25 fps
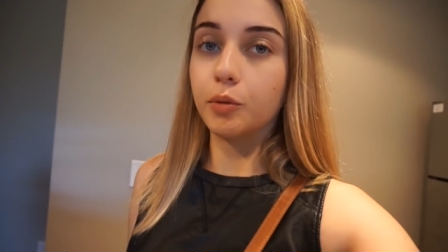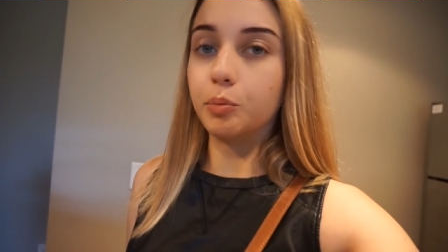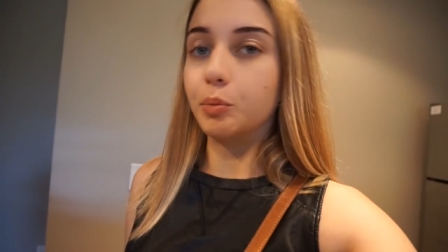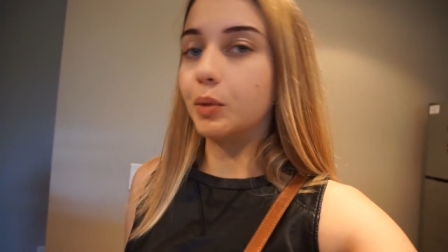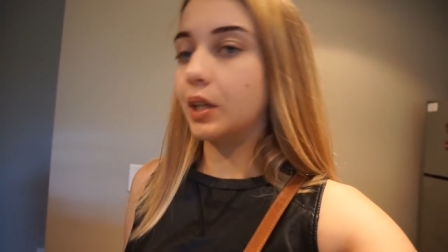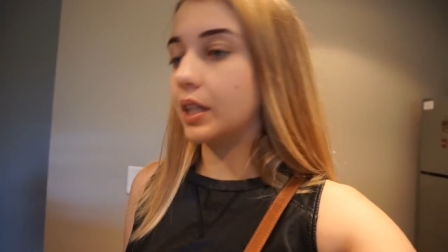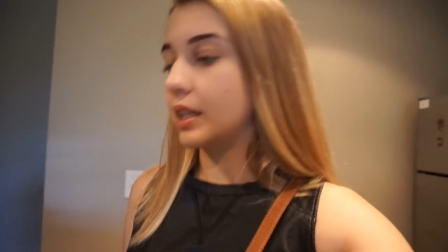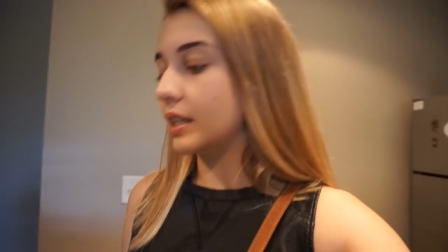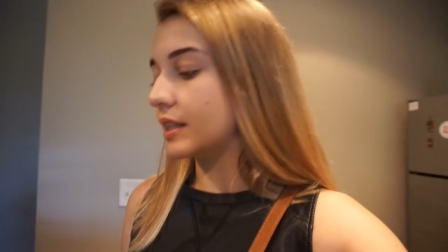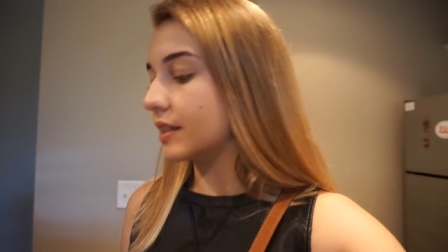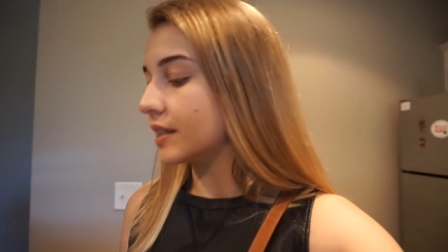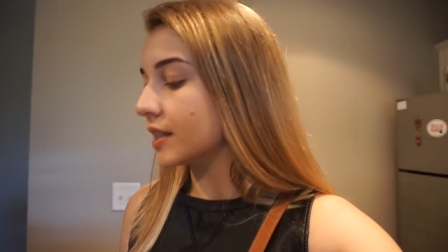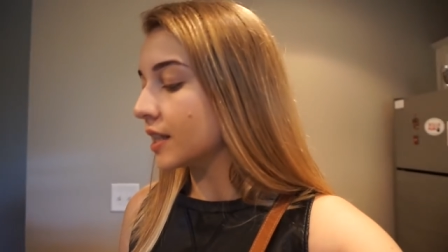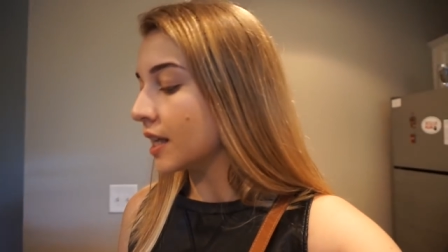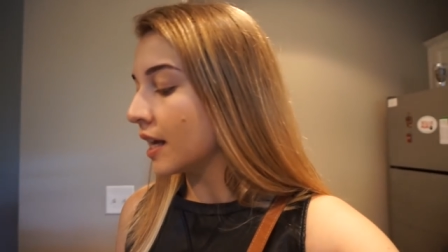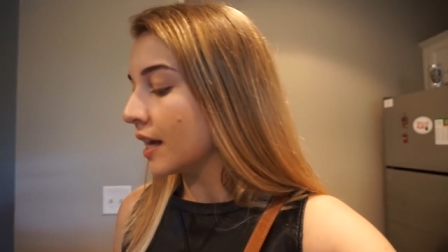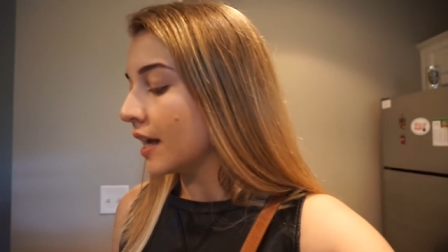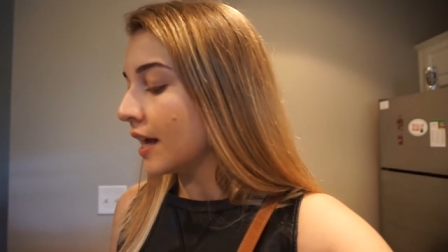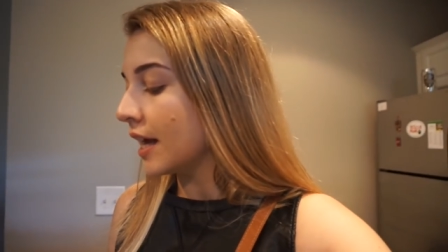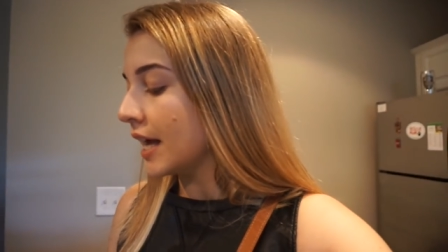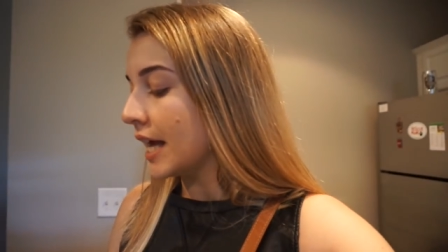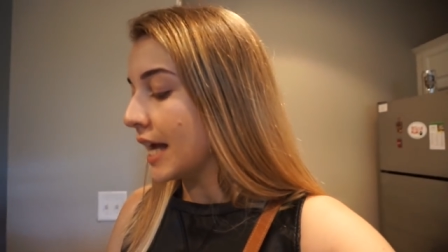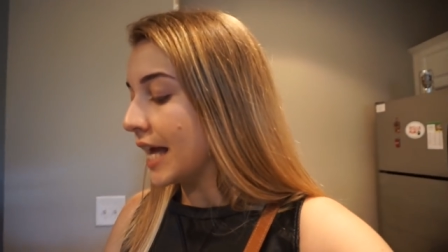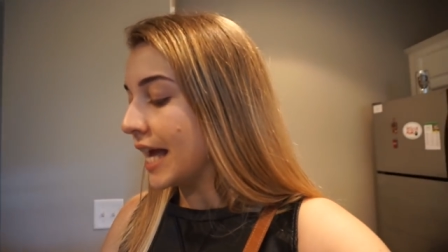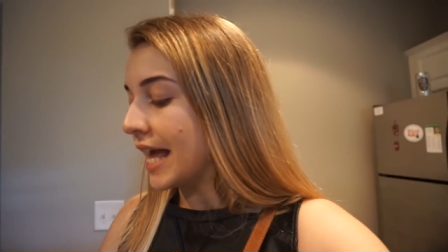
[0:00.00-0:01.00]
a month
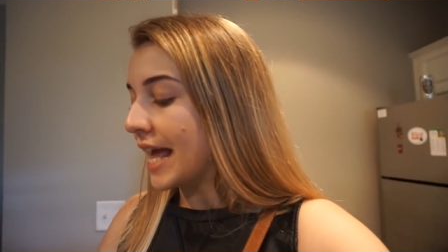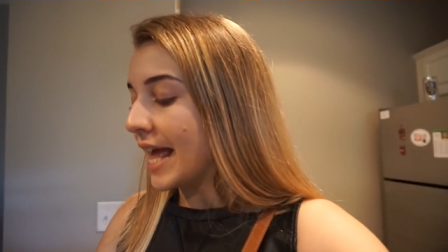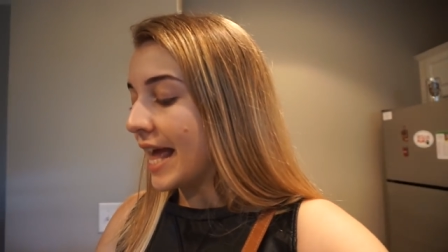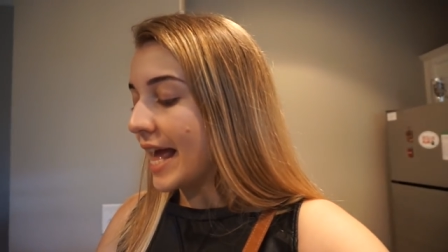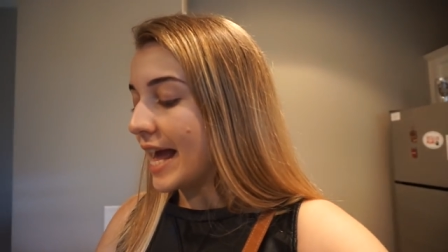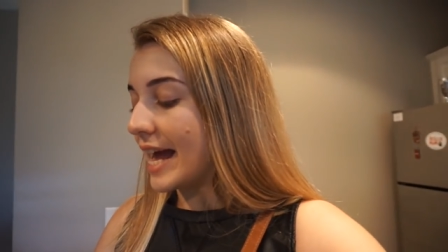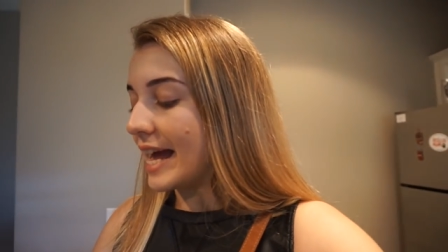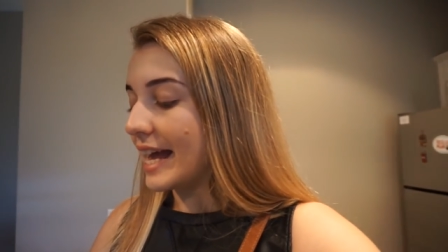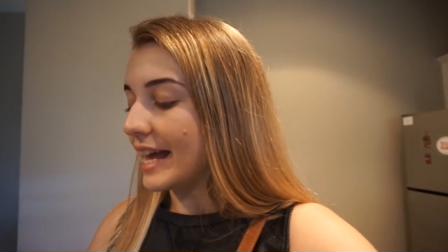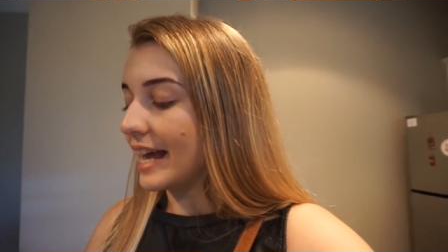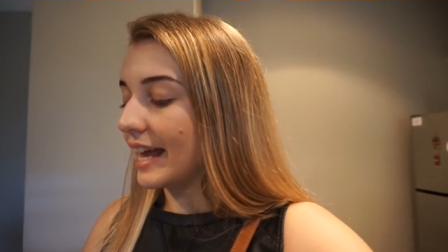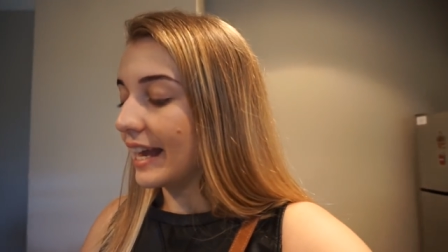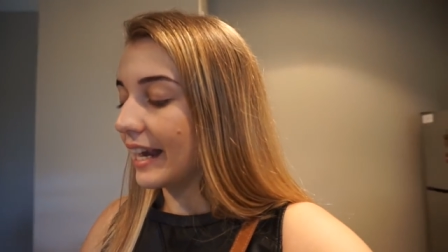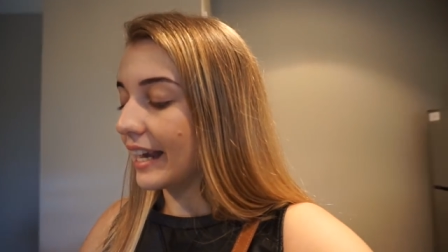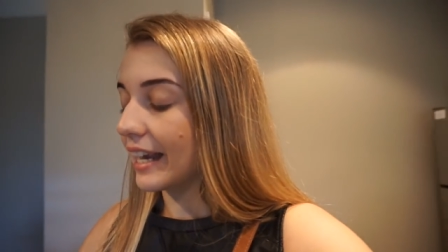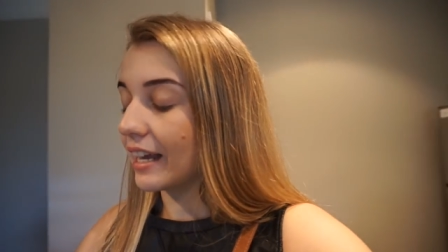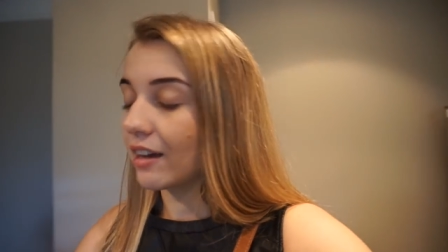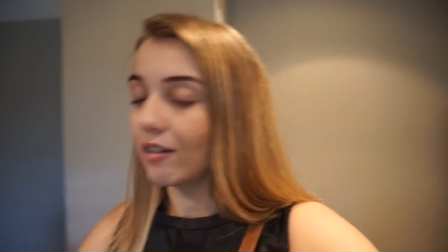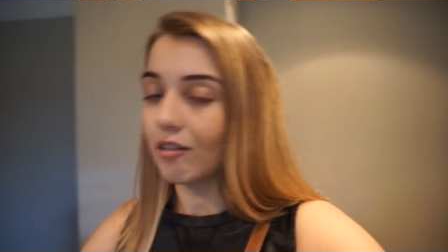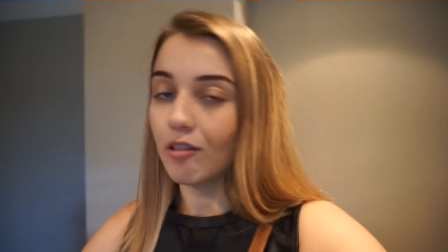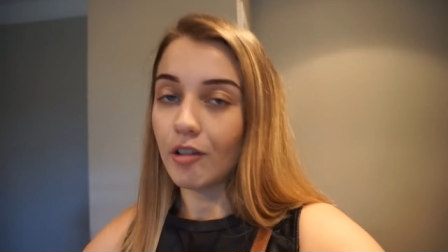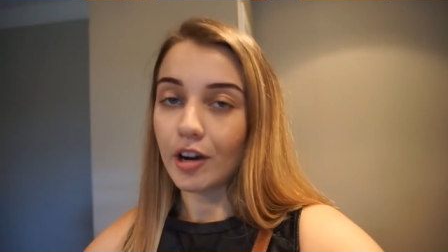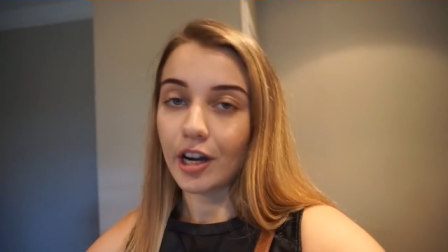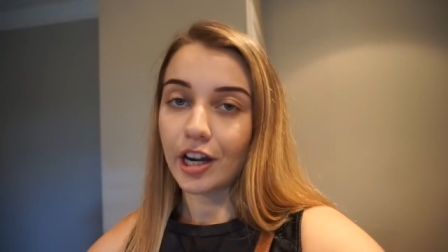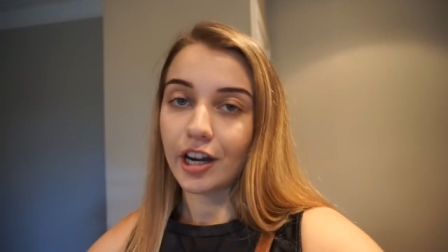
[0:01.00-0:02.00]
and
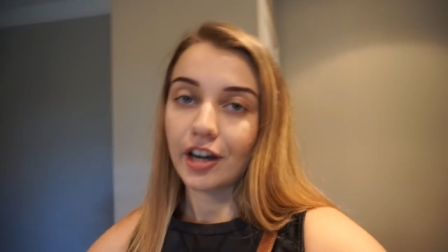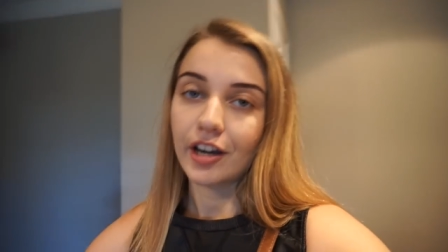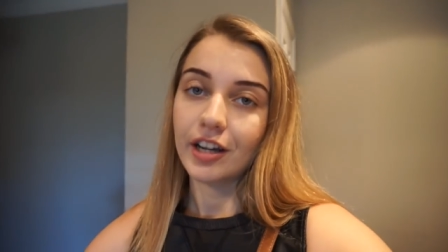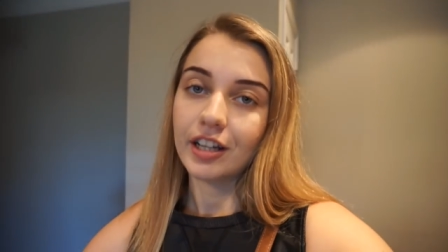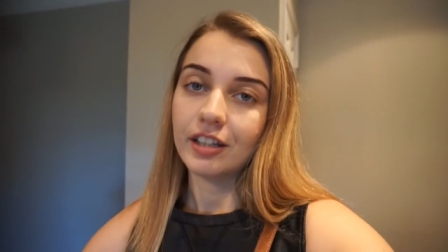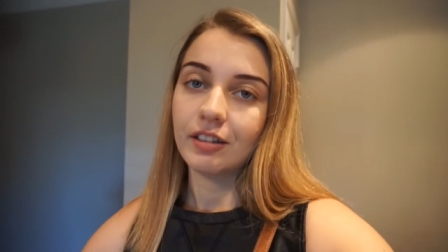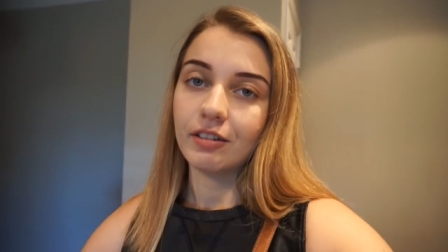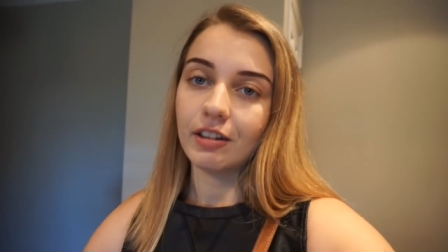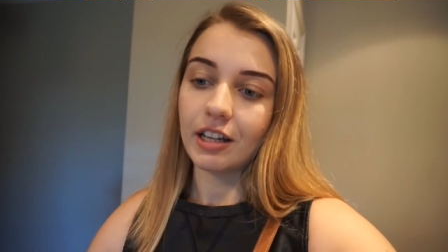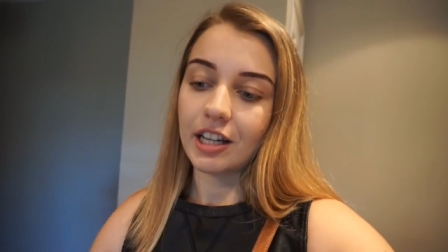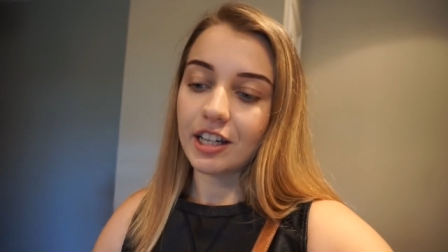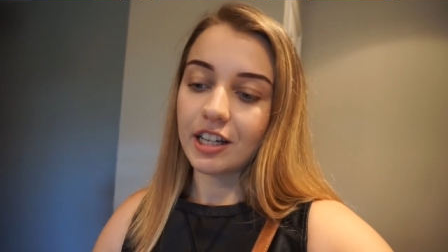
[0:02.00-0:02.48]
now we're going to